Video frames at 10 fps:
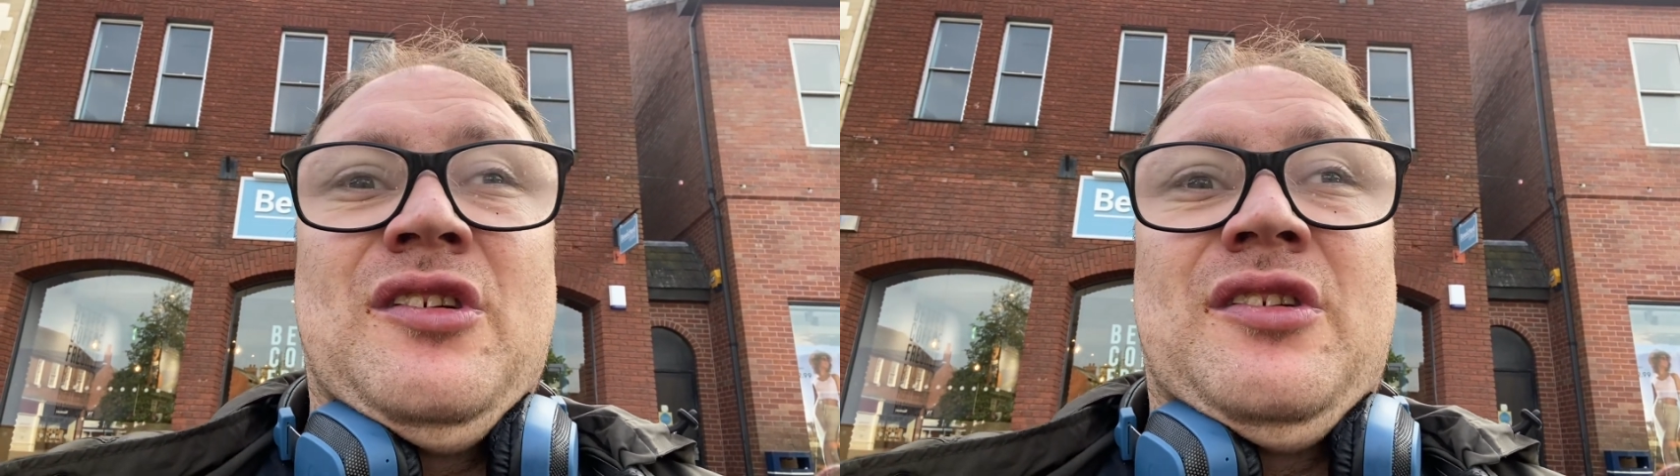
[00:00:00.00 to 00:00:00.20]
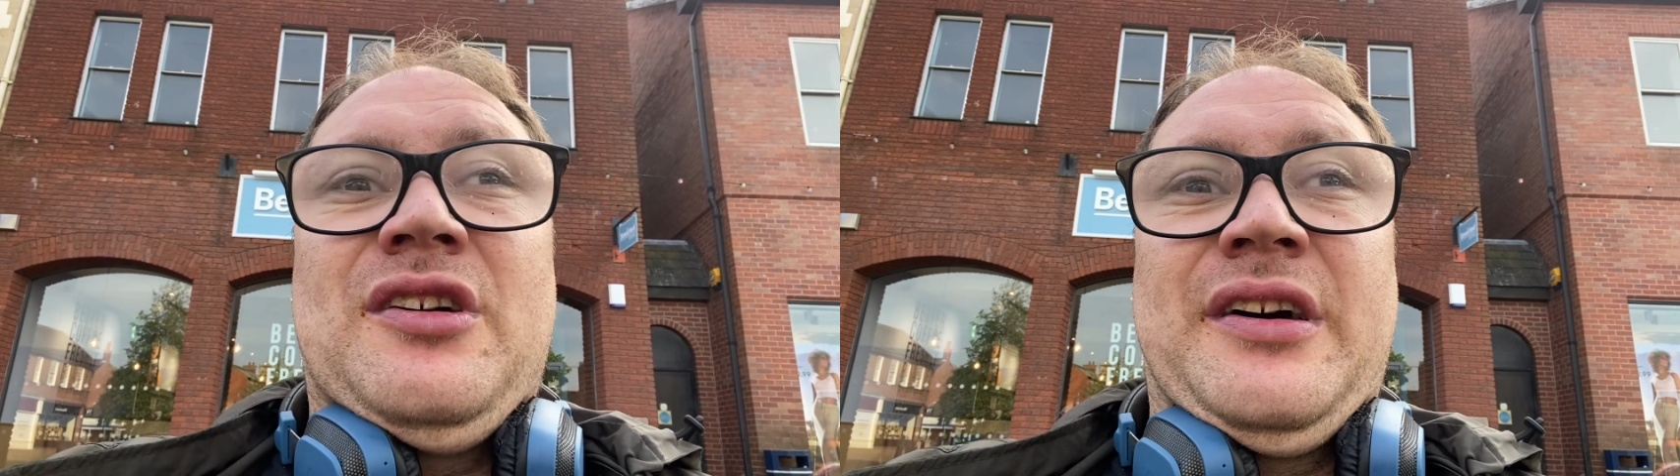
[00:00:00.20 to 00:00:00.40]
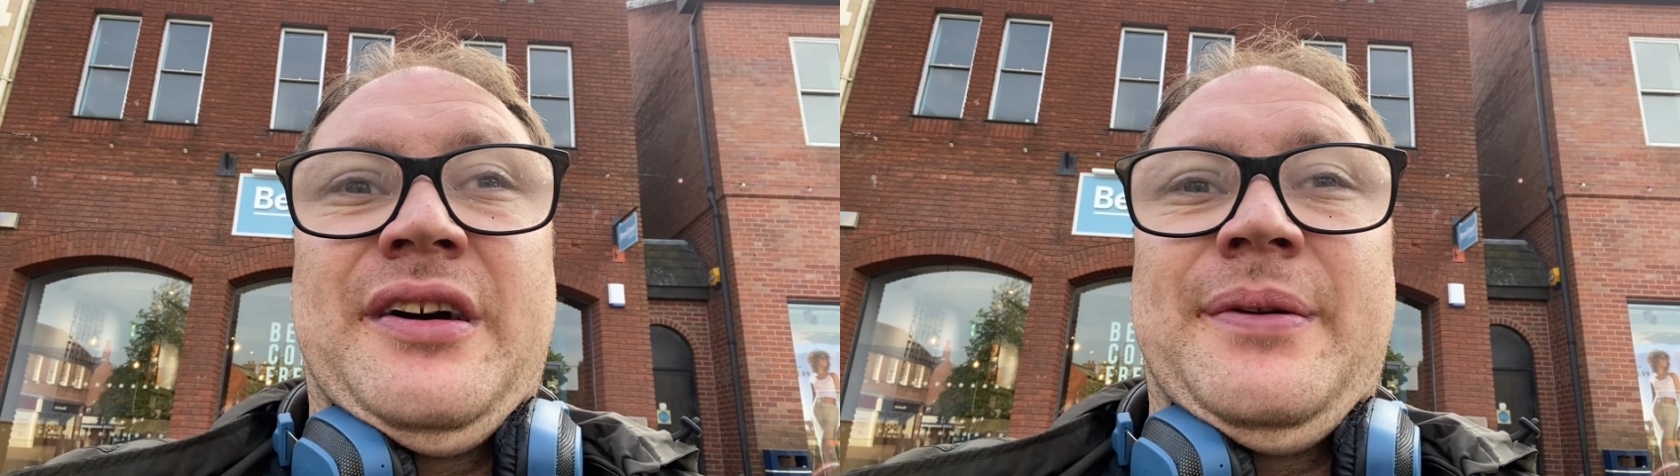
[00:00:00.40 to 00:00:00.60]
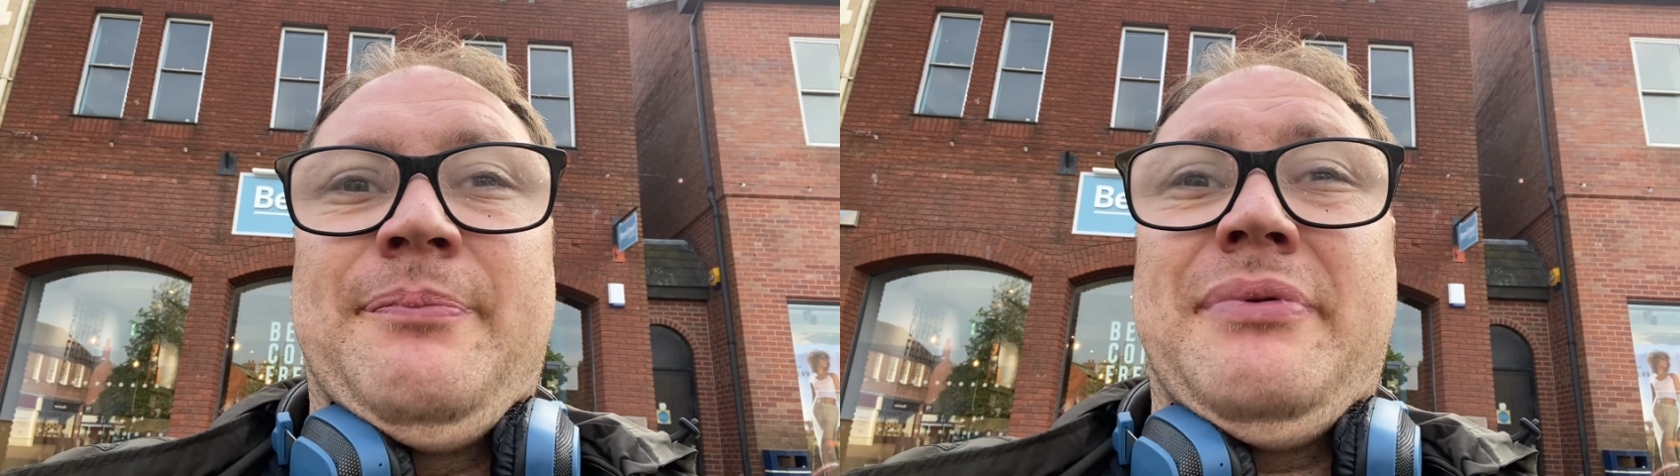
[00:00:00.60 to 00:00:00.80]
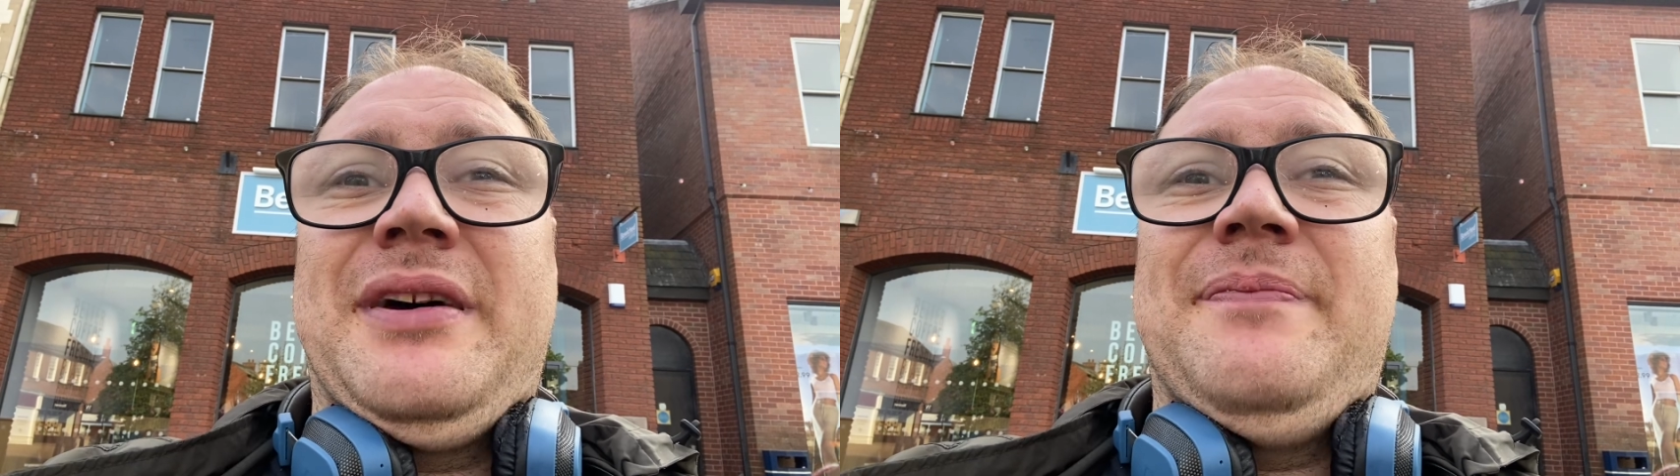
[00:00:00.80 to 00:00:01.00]
Um,
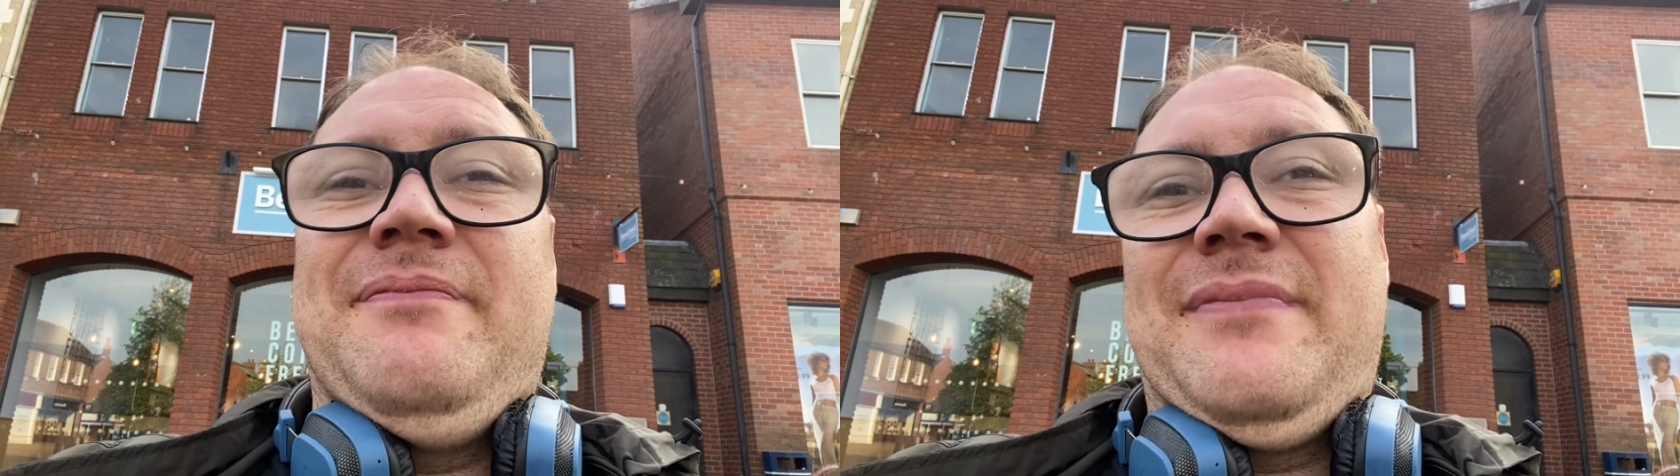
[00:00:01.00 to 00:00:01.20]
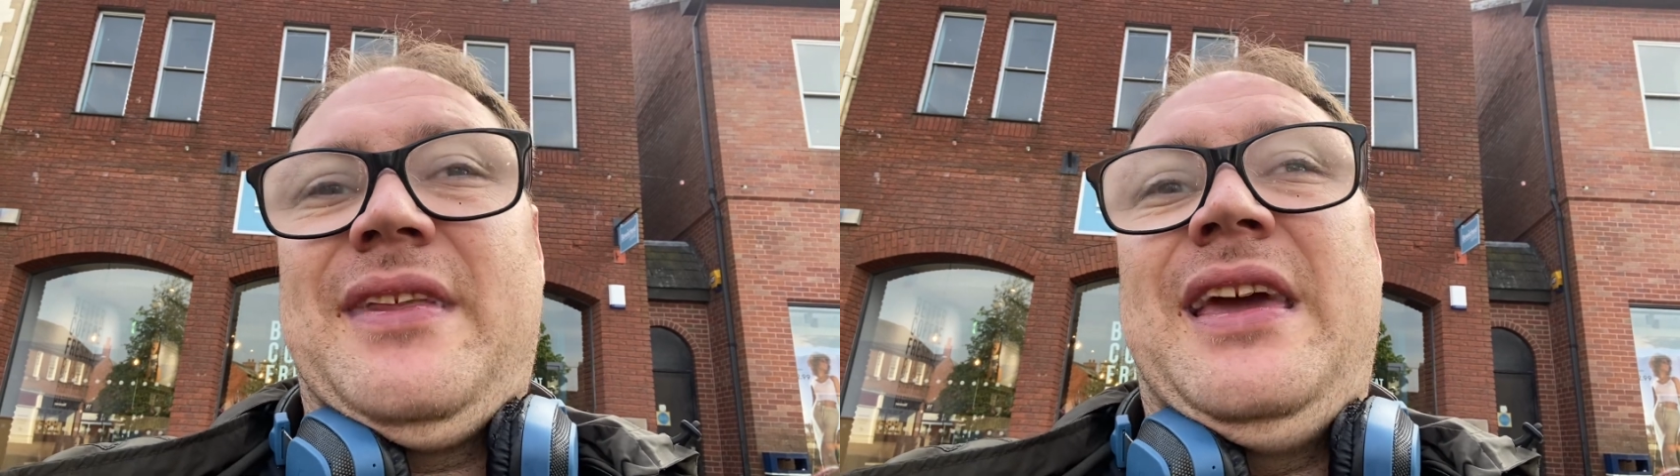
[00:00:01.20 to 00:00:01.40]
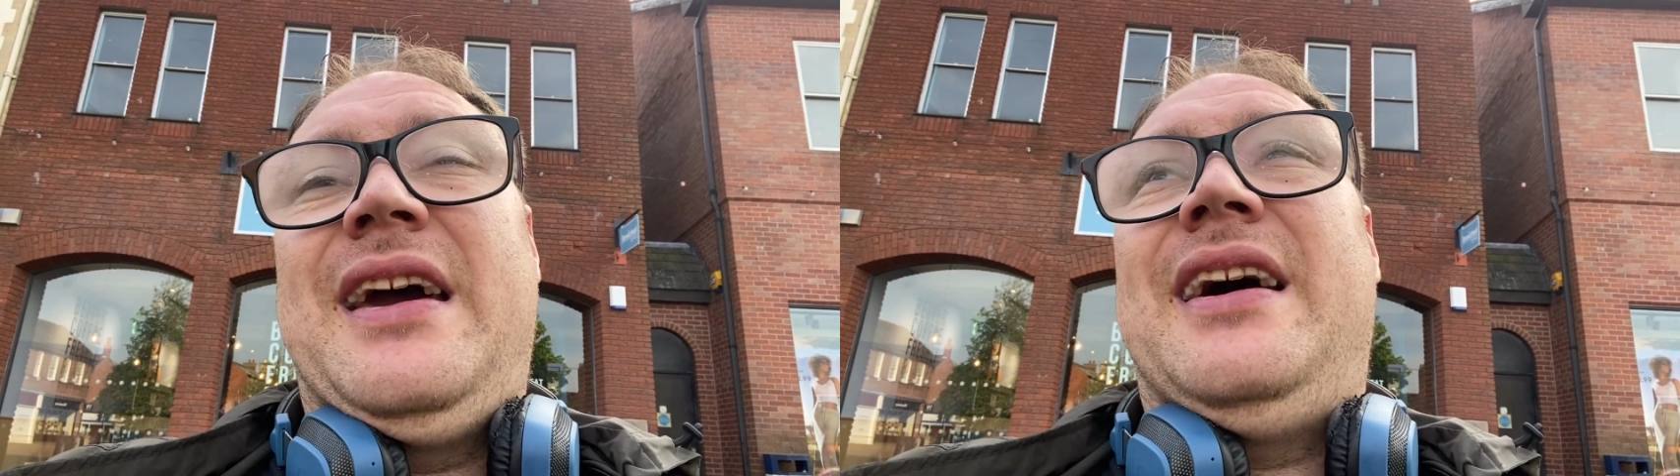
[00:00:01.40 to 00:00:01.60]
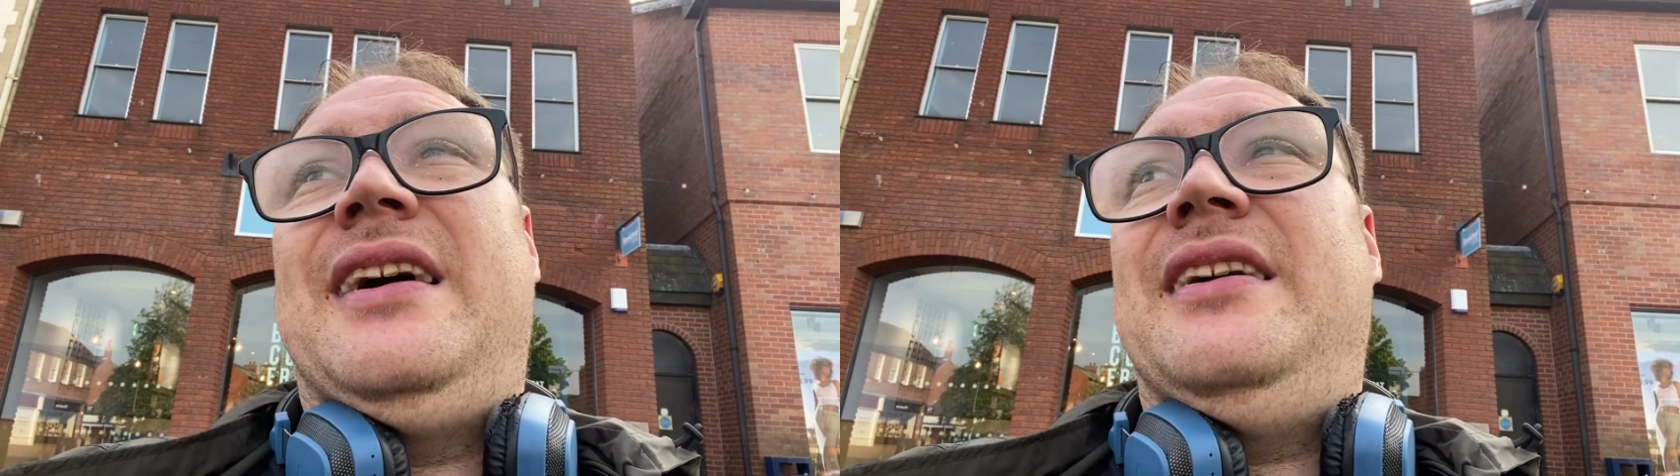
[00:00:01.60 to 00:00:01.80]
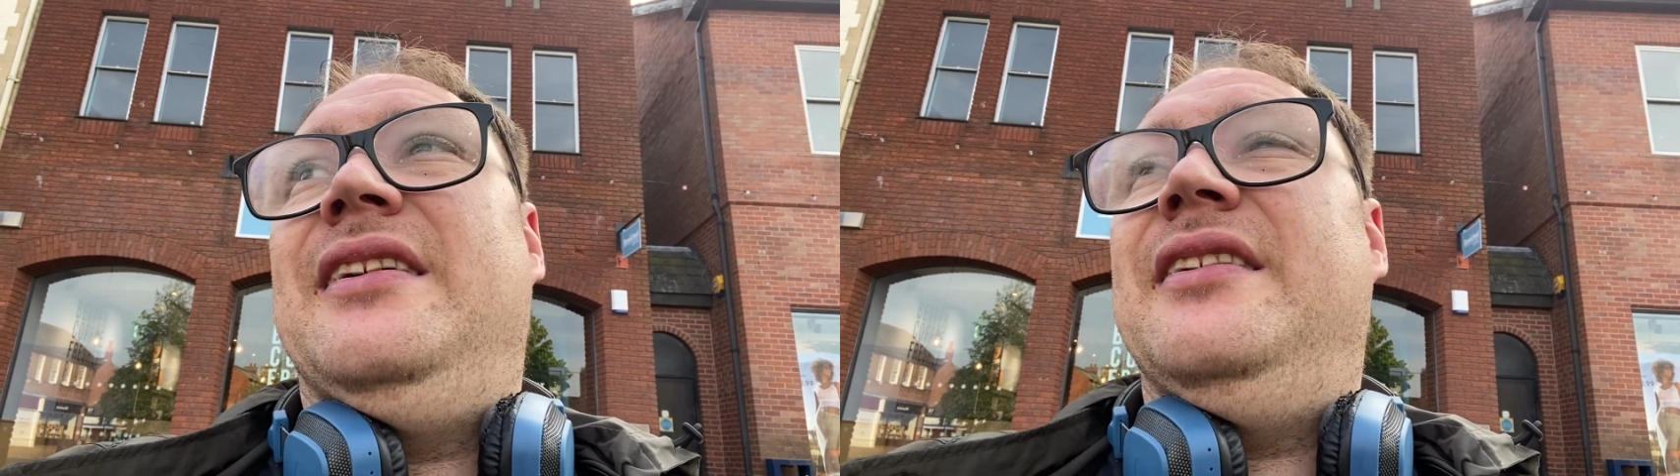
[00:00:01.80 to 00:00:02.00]
but,
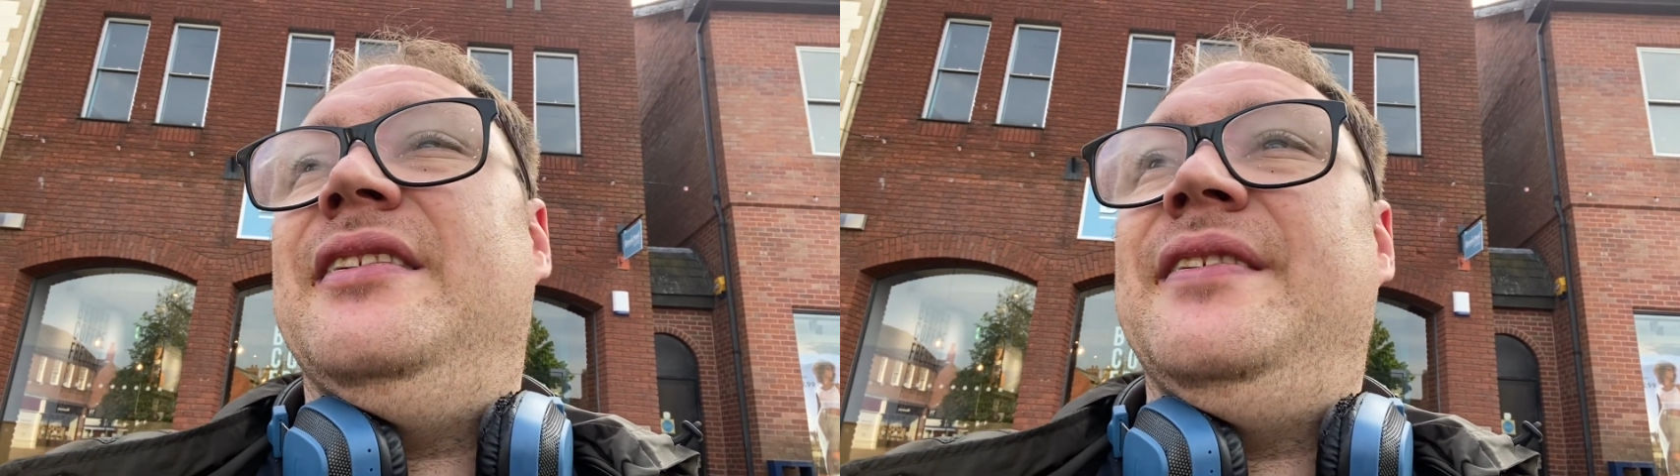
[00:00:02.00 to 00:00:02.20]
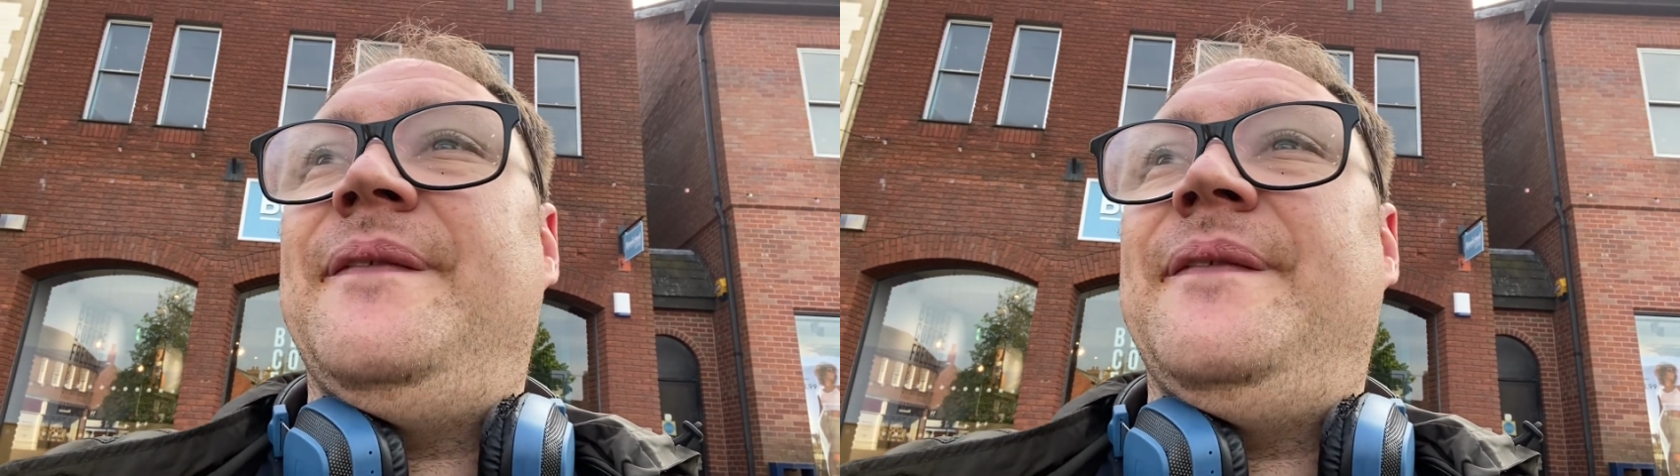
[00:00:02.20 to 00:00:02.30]
yeah